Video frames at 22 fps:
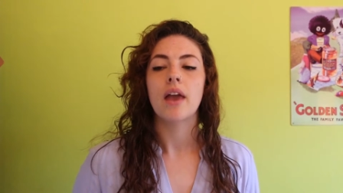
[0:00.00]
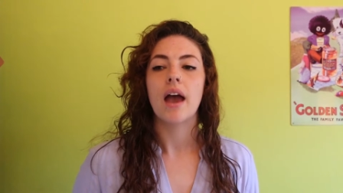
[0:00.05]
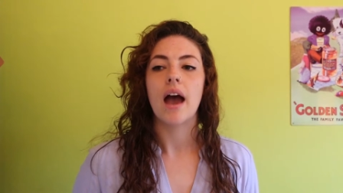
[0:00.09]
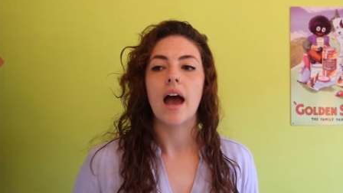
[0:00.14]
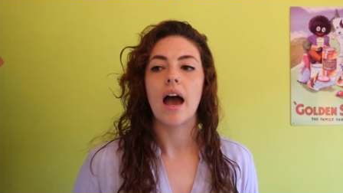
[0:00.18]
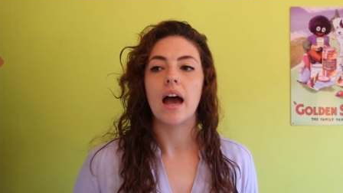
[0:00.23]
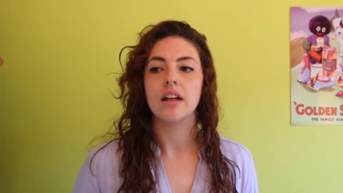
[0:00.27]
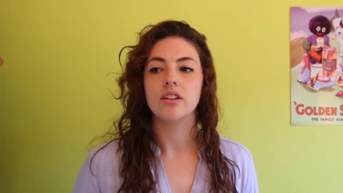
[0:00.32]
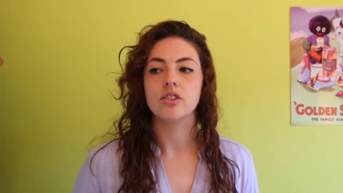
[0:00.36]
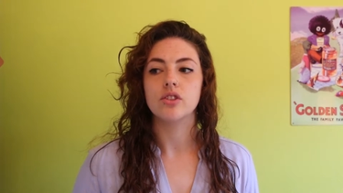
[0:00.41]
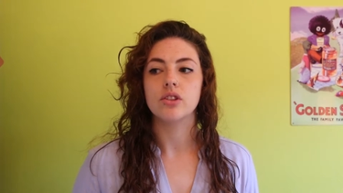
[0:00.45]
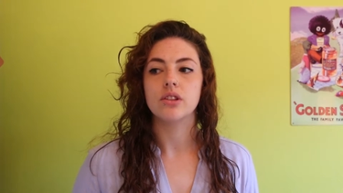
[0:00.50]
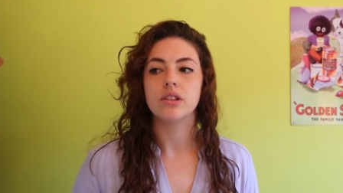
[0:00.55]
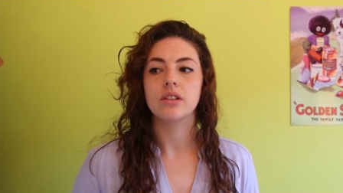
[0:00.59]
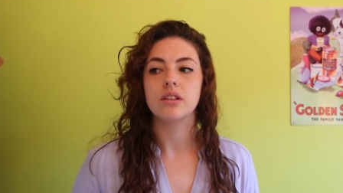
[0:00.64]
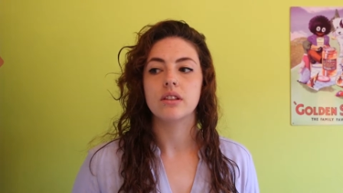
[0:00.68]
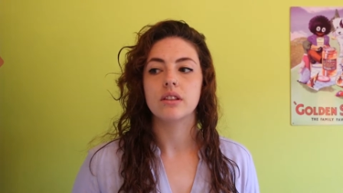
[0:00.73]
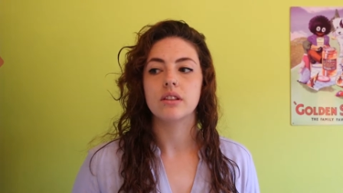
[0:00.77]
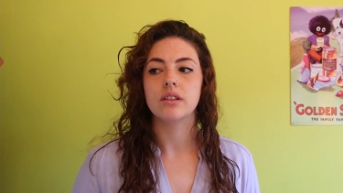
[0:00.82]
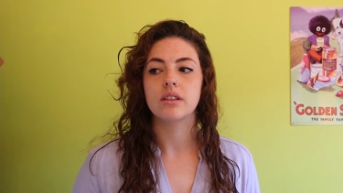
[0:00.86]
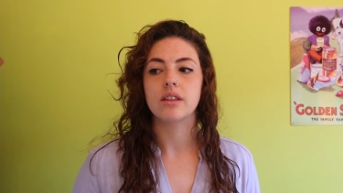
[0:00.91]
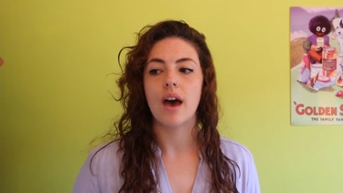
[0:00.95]
and
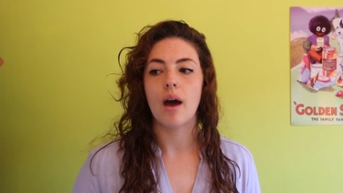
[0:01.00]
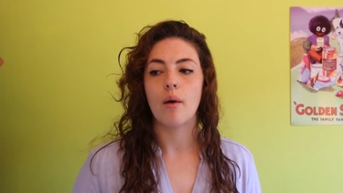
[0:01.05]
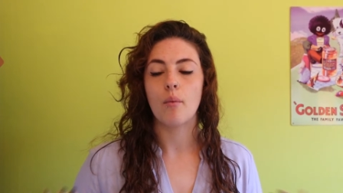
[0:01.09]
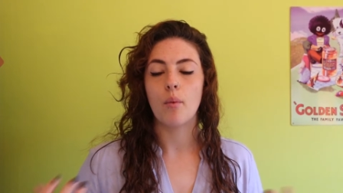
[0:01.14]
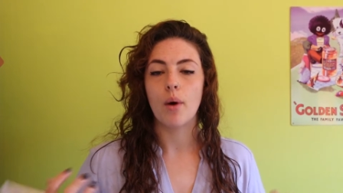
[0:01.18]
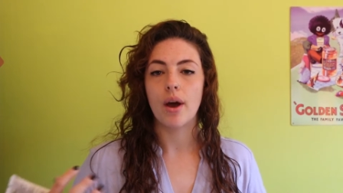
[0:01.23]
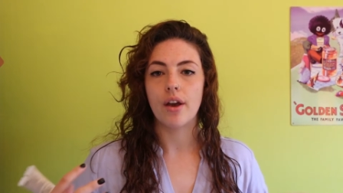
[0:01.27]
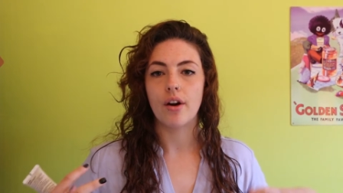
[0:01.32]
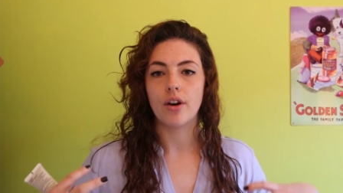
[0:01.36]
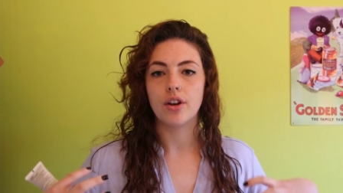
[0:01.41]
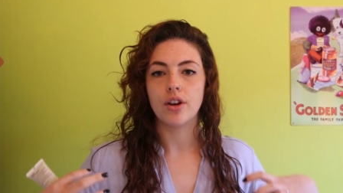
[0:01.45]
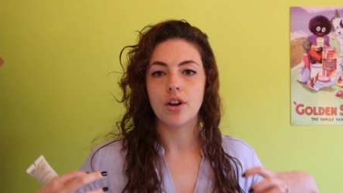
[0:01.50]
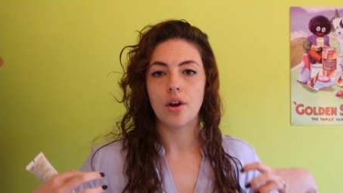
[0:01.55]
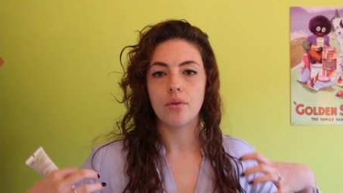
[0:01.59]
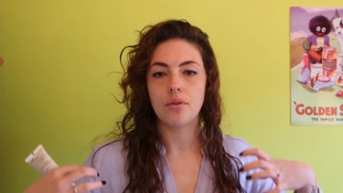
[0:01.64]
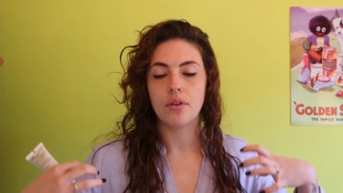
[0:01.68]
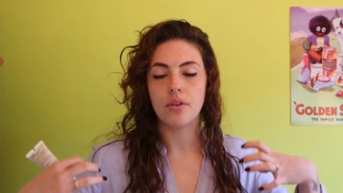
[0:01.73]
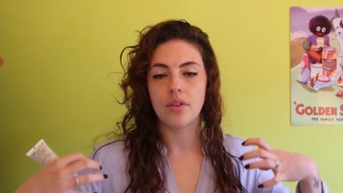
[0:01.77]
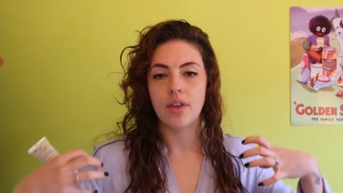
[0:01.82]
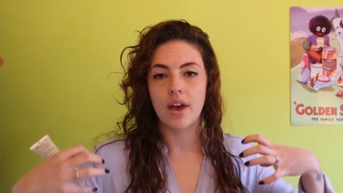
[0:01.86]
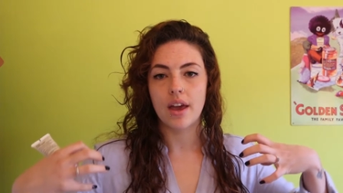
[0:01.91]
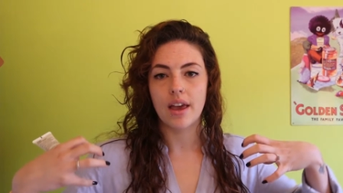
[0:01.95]
that way I know
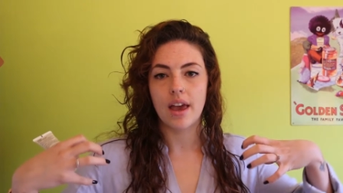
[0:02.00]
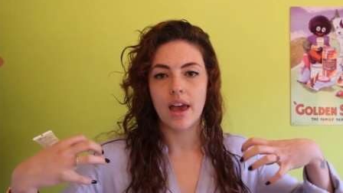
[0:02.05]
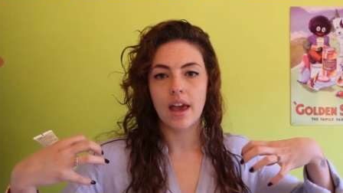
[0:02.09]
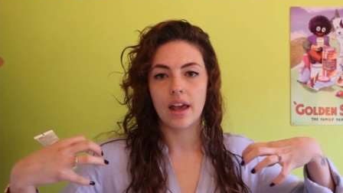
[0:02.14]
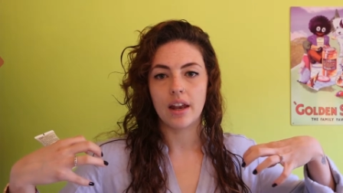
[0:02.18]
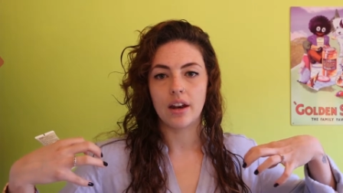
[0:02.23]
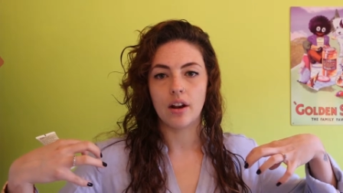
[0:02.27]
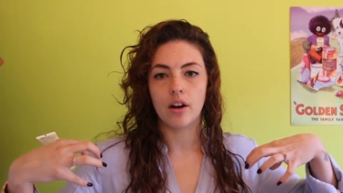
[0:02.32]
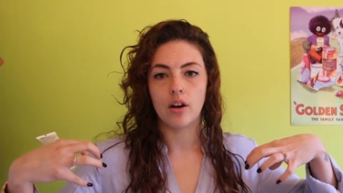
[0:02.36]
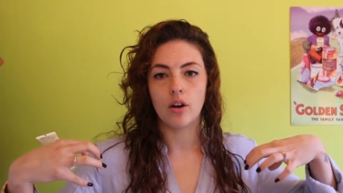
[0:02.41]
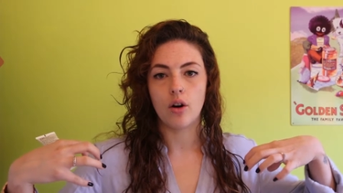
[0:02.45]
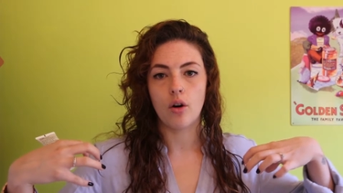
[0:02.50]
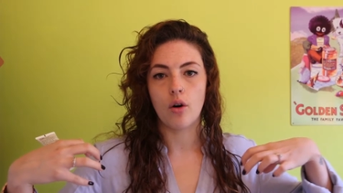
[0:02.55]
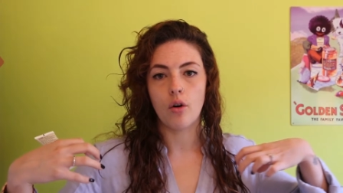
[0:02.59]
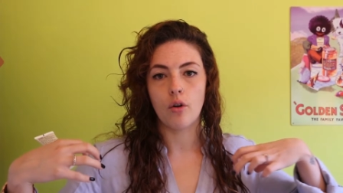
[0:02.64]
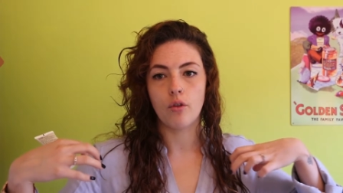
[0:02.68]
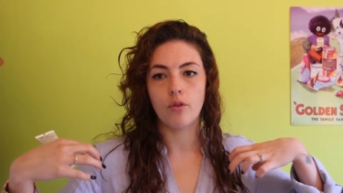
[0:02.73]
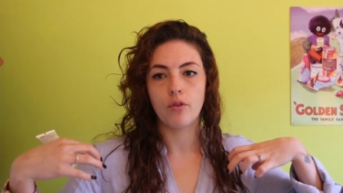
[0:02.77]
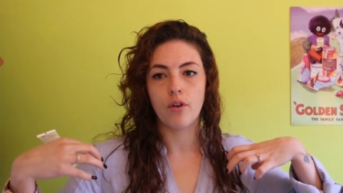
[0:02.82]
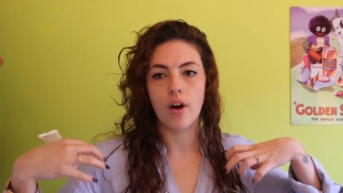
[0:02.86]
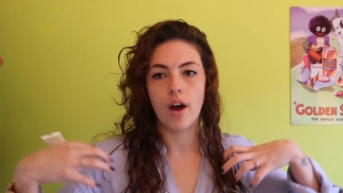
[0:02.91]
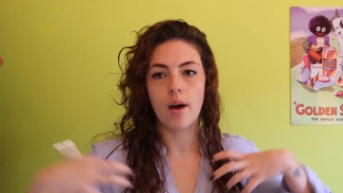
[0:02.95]
that they're getting a lot
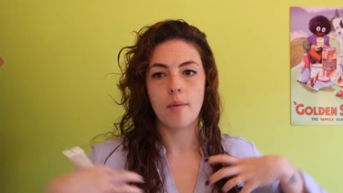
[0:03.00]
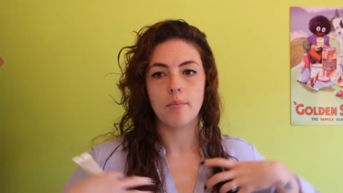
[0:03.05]
of